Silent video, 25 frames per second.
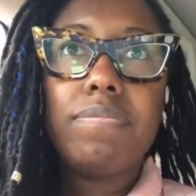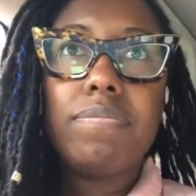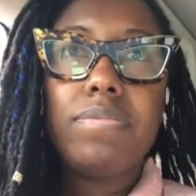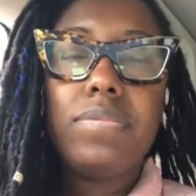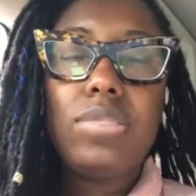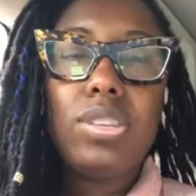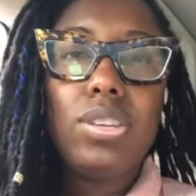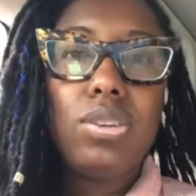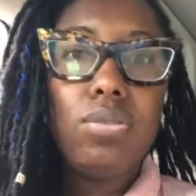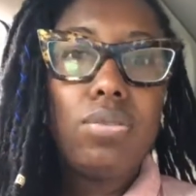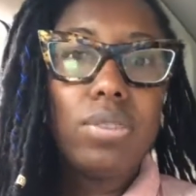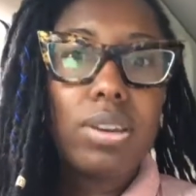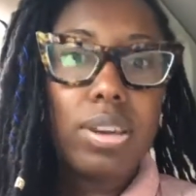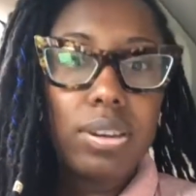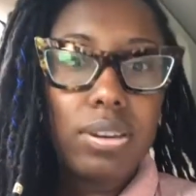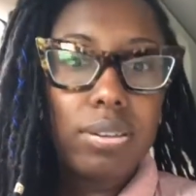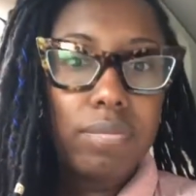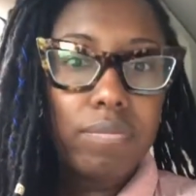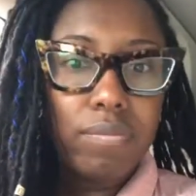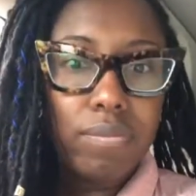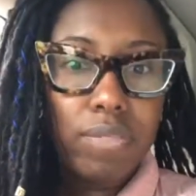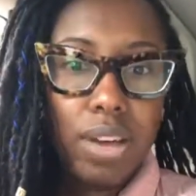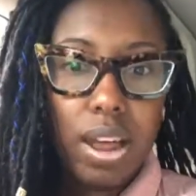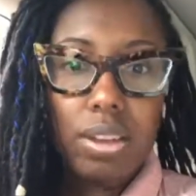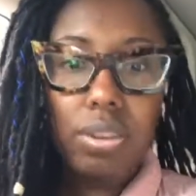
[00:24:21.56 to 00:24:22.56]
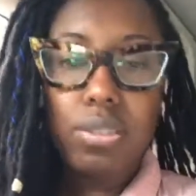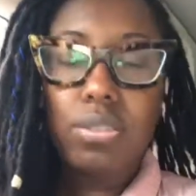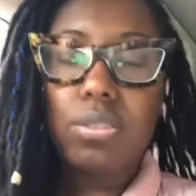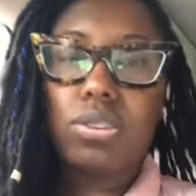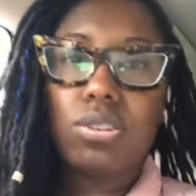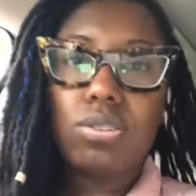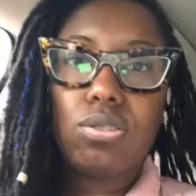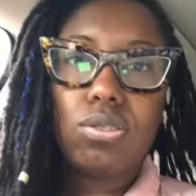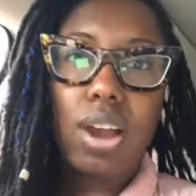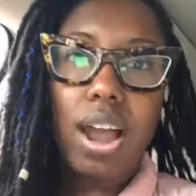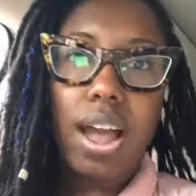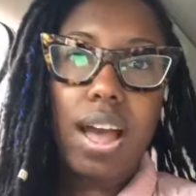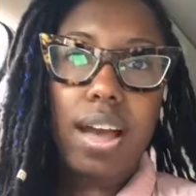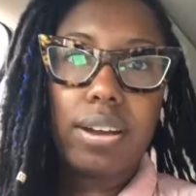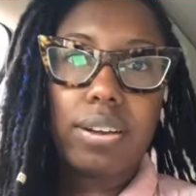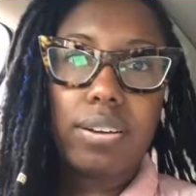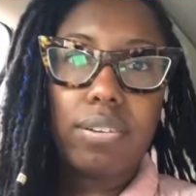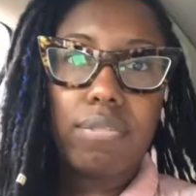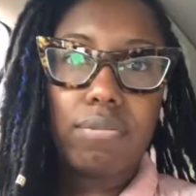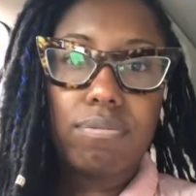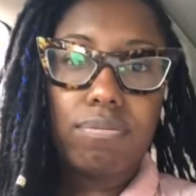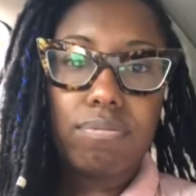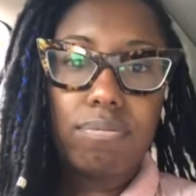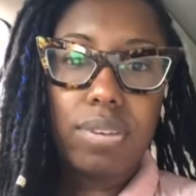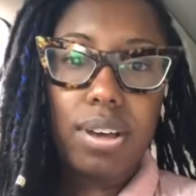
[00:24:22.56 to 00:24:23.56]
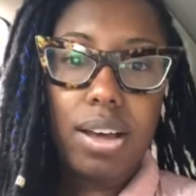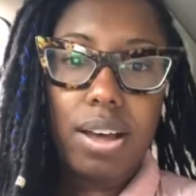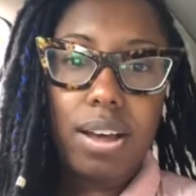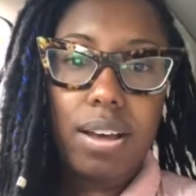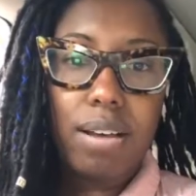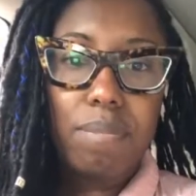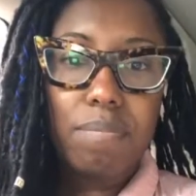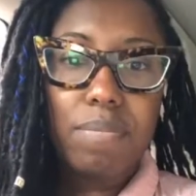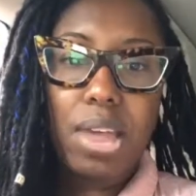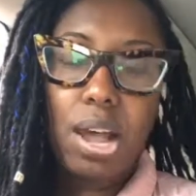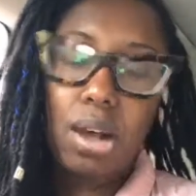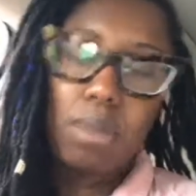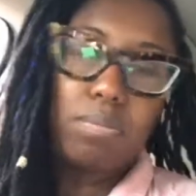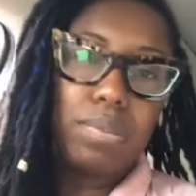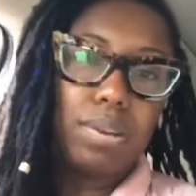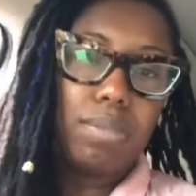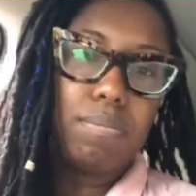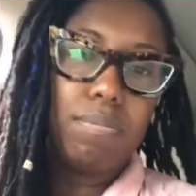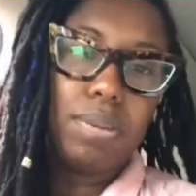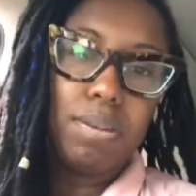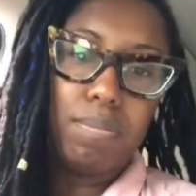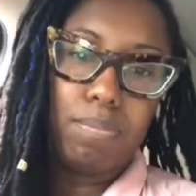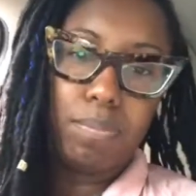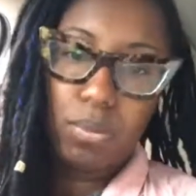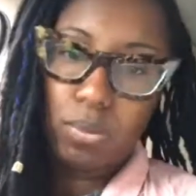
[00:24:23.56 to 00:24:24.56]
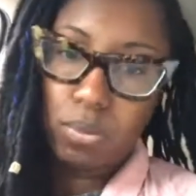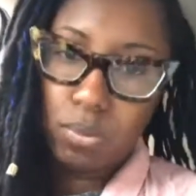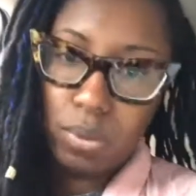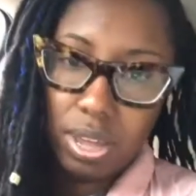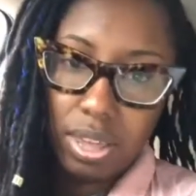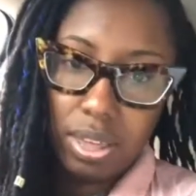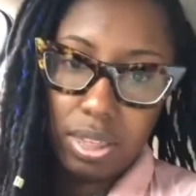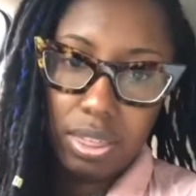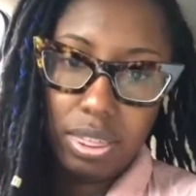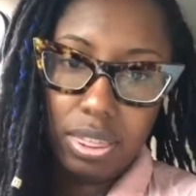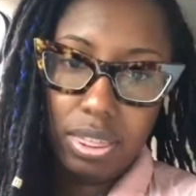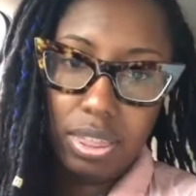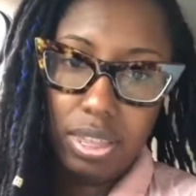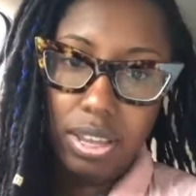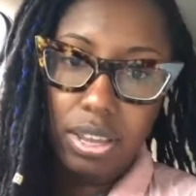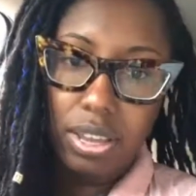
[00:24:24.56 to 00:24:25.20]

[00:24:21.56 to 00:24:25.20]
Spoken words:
You can follow the track of helping people with